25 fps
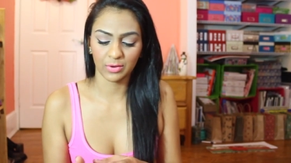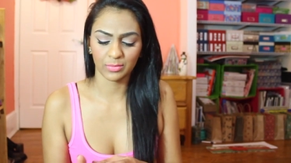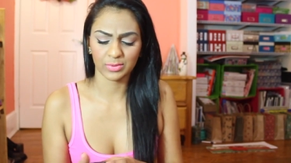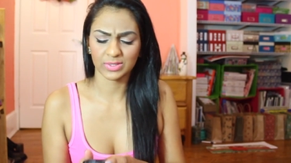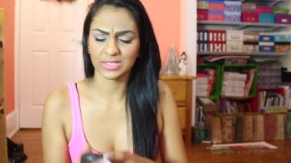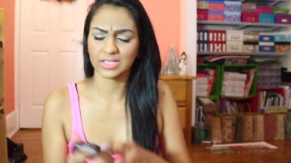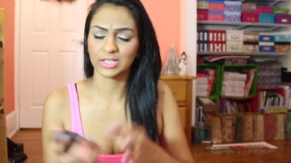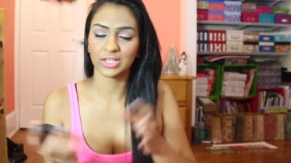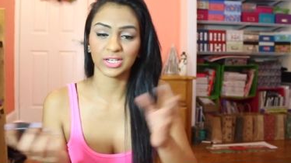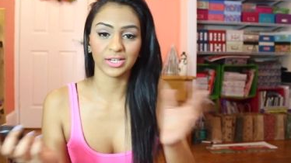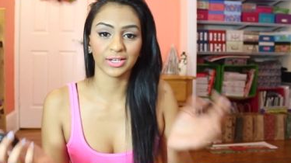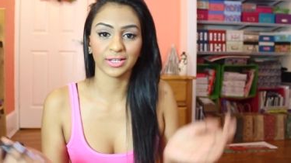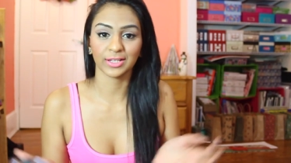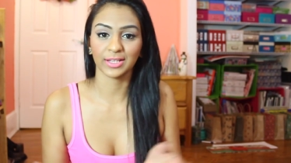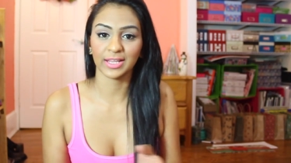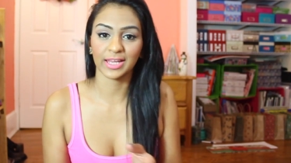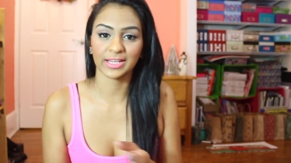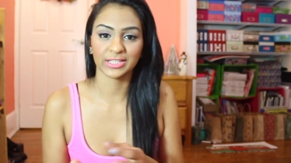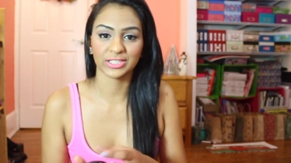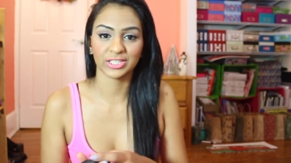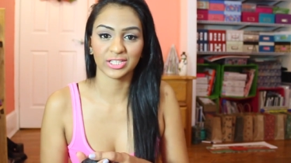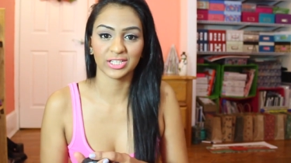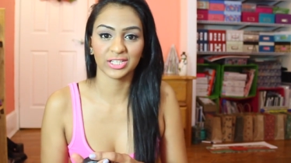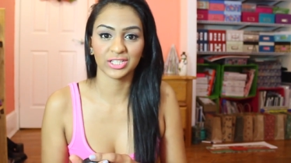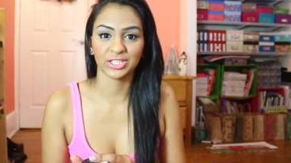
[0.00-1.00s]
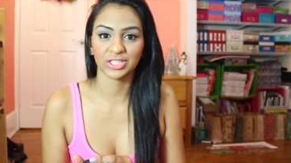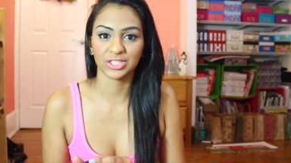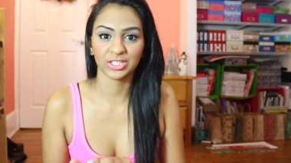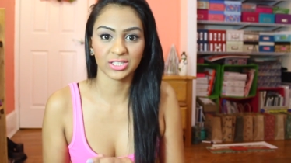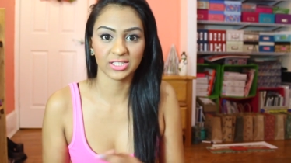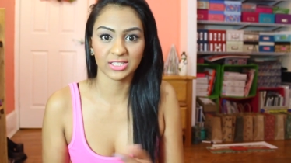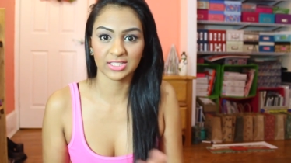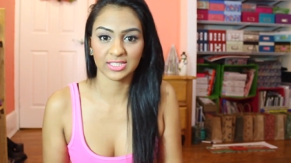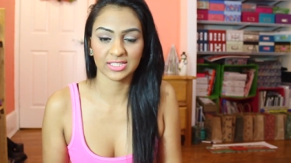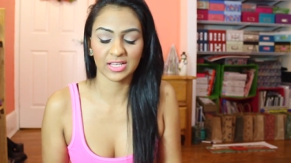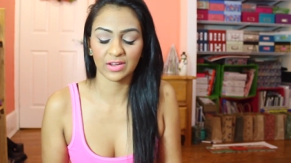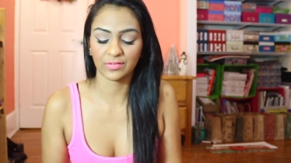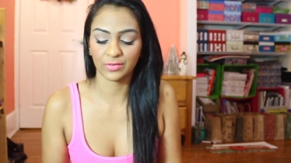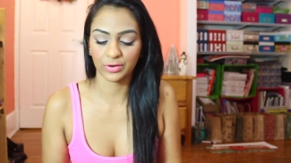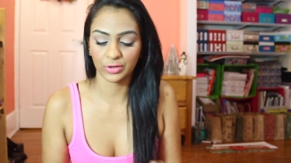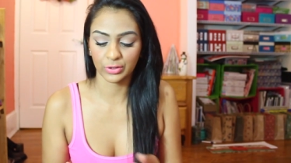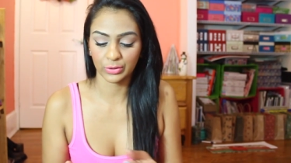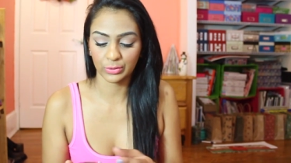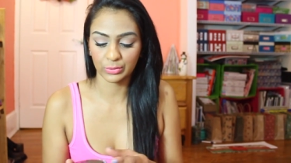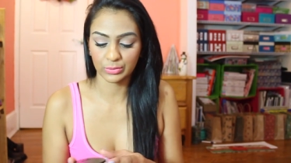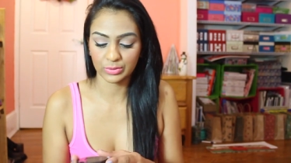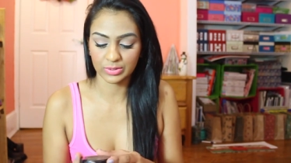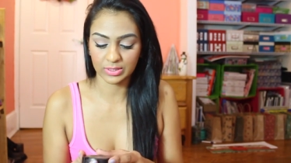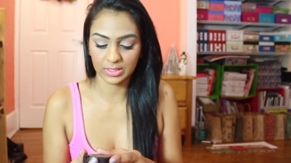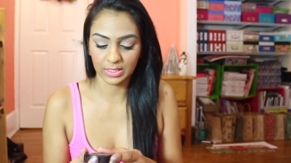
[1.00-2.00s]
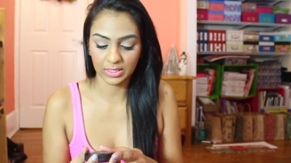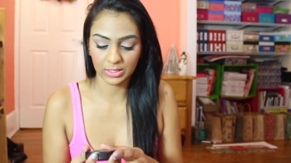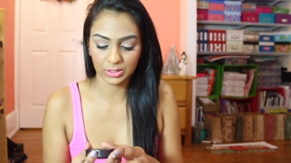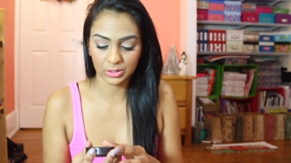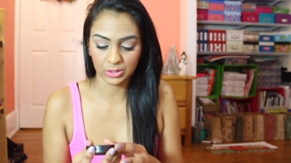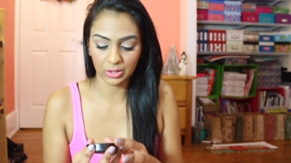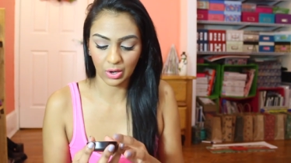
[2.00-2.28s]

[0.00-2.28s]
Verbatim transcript: It was in her collection, and she's never used it,